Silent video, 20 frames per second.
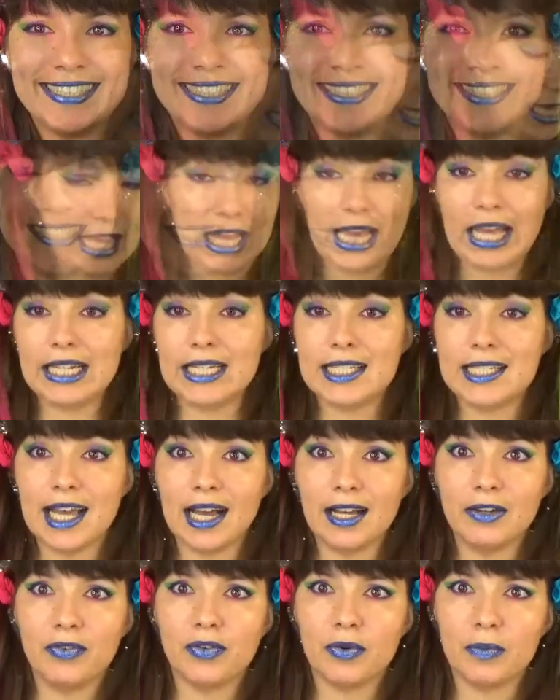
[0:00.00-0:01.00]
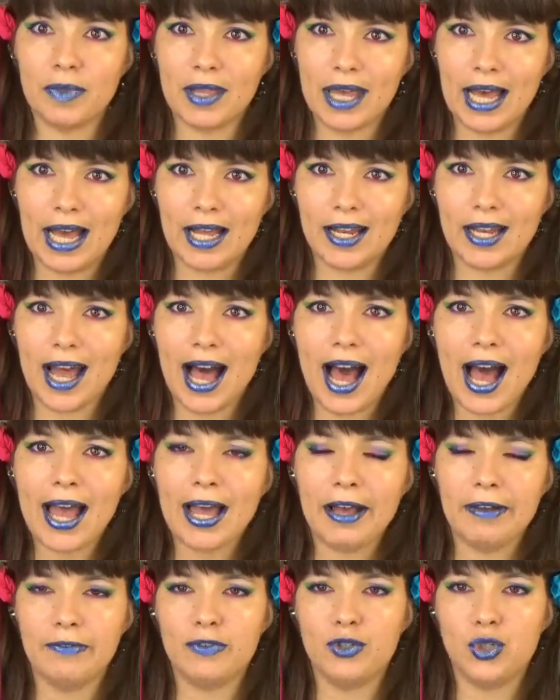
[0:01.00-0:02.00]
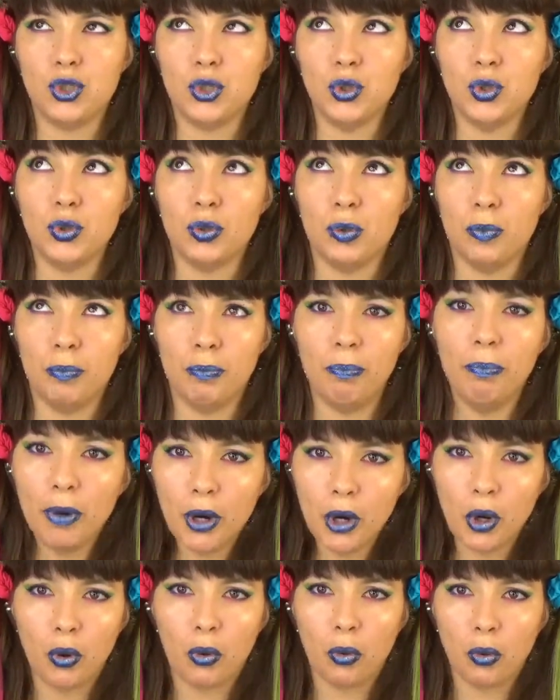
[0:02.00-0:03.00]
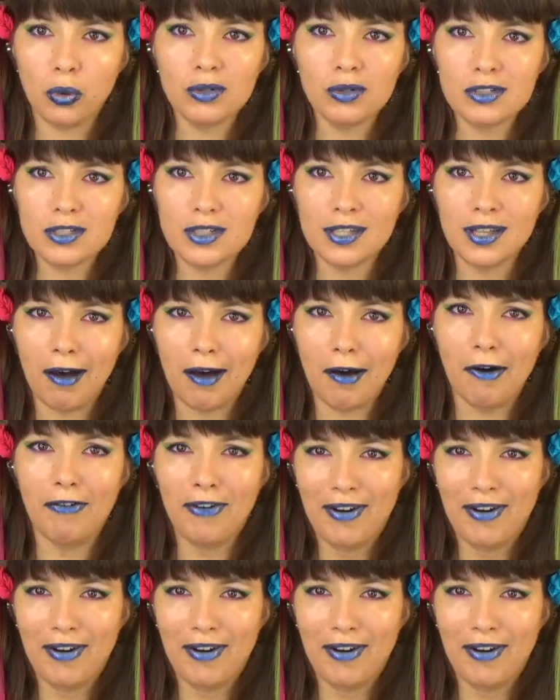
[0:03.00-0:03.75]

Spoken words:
And aside from that, I have two bowls of